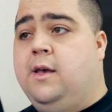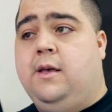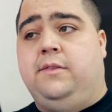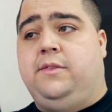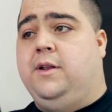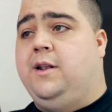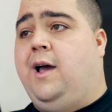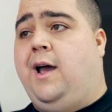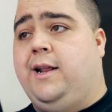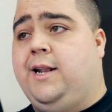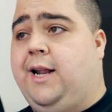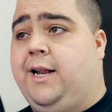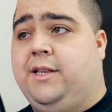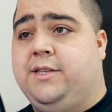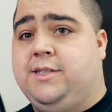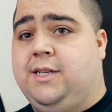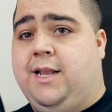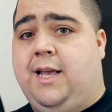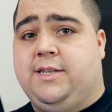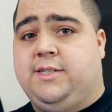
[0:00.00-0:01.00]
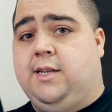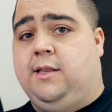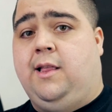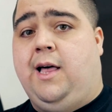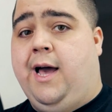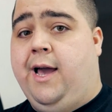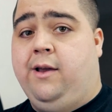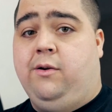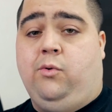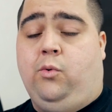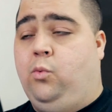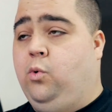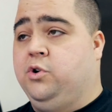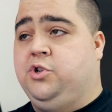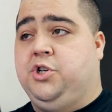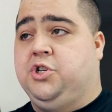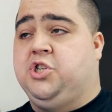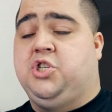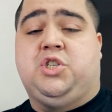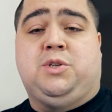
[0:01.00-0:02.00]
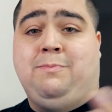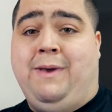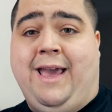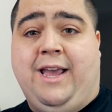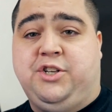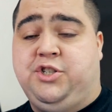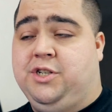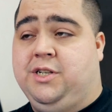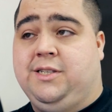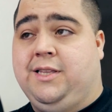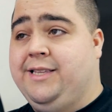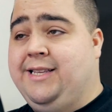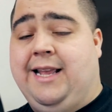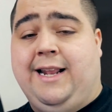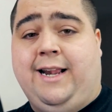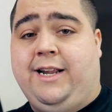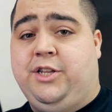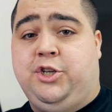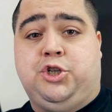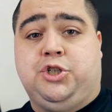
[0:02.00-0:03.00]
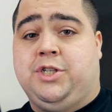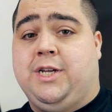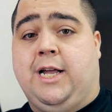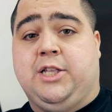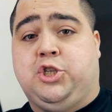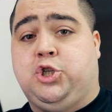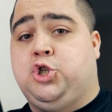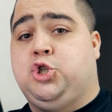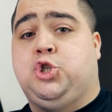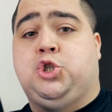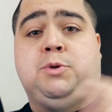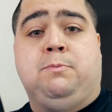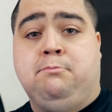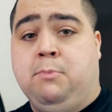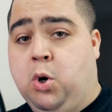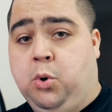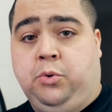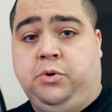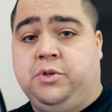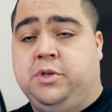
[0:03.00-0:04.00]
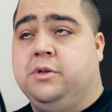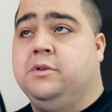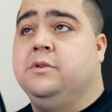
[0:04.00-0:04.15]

the 980s and SLI were just smashing it. The 1080 just got smoked.